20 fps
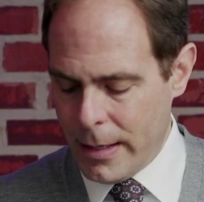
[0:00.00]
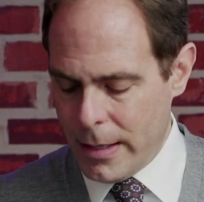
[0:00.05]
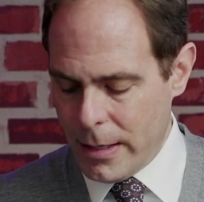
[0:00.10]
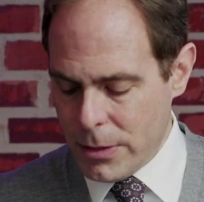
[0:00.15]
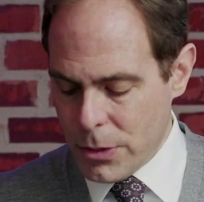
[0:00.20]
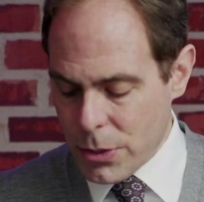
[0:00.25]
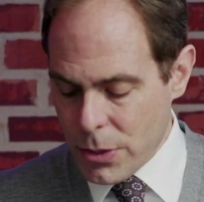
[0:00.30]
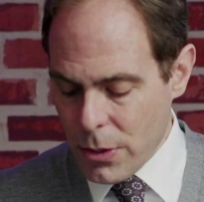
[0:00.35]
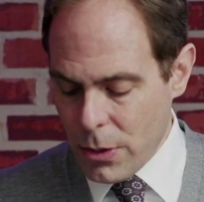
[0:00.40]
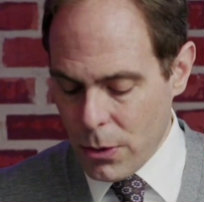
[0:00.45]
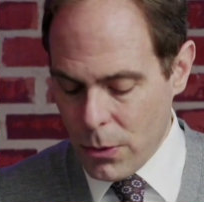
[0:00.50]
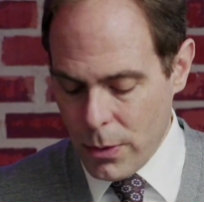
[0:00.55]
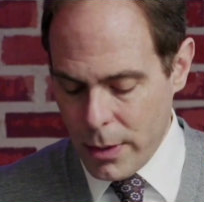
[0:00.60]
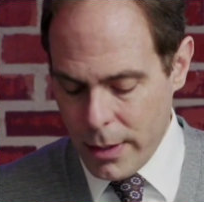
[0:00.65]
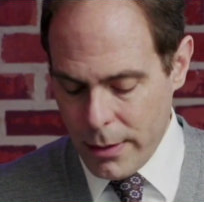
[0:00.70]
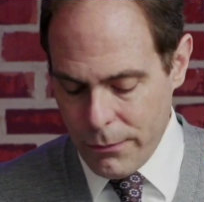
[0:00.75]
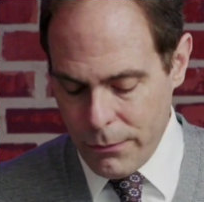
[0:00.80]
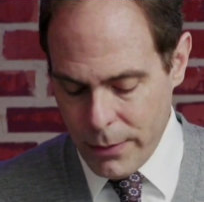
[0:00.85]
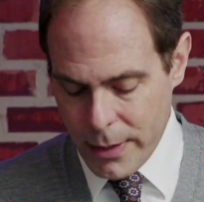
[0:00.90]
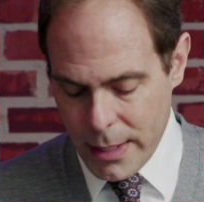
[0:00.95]
And
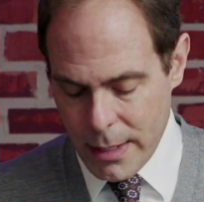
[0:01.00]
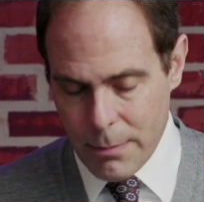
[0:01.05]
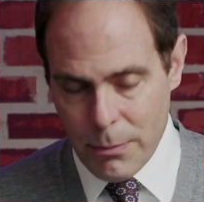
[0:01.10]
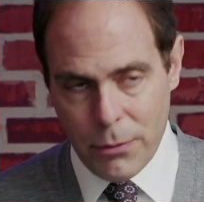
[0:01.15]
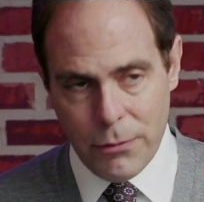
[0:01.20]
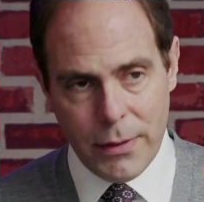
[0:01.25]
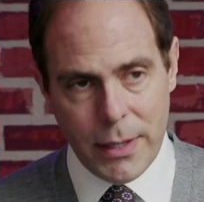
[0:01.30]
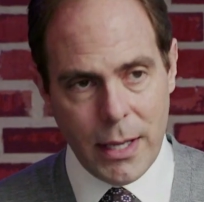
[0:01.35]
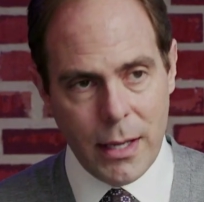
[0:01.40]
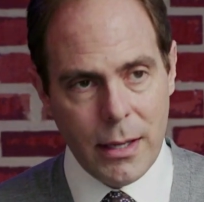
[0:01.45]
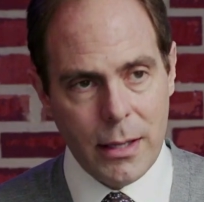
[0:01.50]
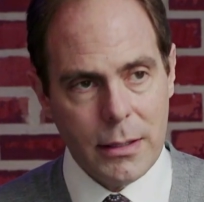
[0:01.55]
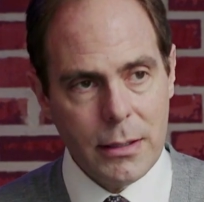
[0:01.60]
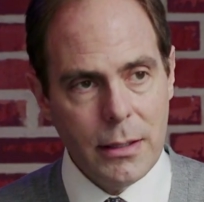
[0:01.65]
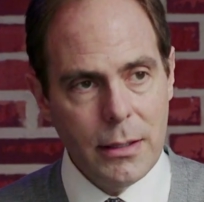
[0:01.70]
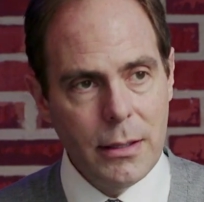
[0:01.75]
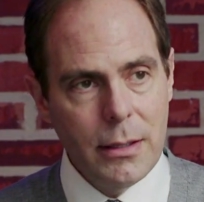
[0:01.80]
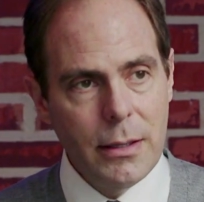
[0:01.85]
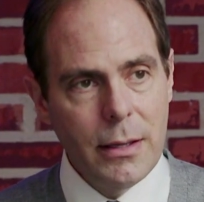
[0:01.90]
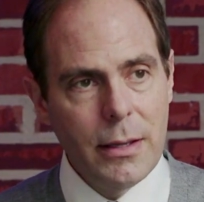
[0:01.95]
so, if we keep moving
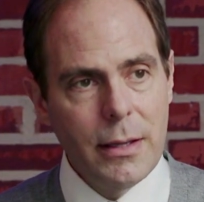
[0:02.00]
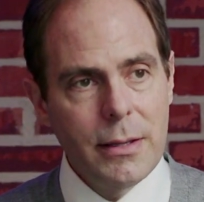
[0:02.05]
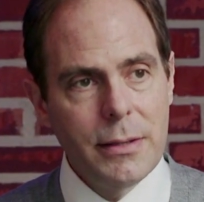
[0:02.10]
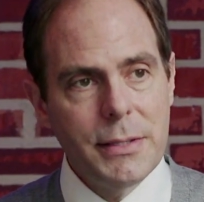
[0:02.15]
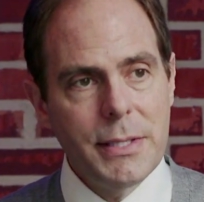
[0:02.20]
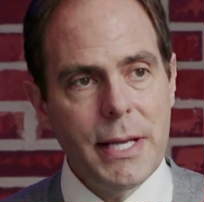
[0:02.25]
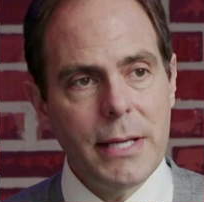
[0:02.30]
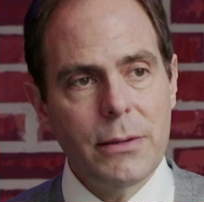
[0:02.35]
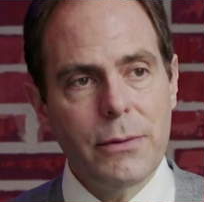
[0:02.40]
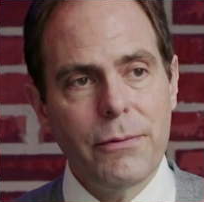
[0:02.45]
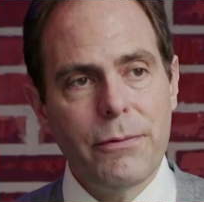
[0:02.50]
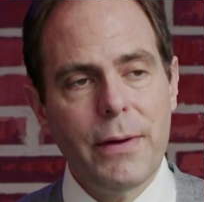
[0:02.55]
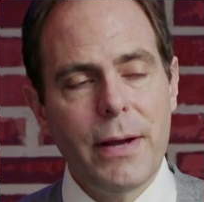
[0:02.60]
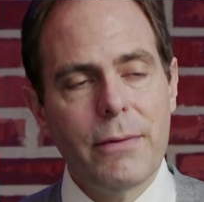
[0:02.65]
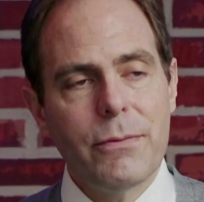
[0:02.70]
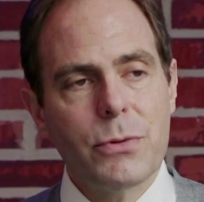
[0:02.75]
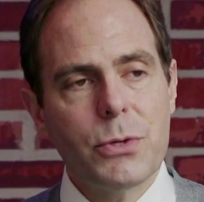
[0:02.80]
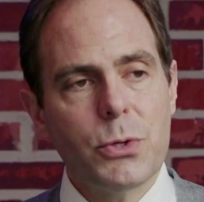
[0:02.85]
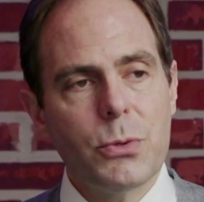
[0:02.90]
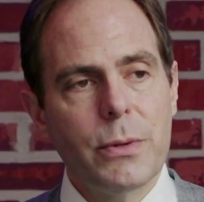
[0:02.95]
on, Daniel 5, verse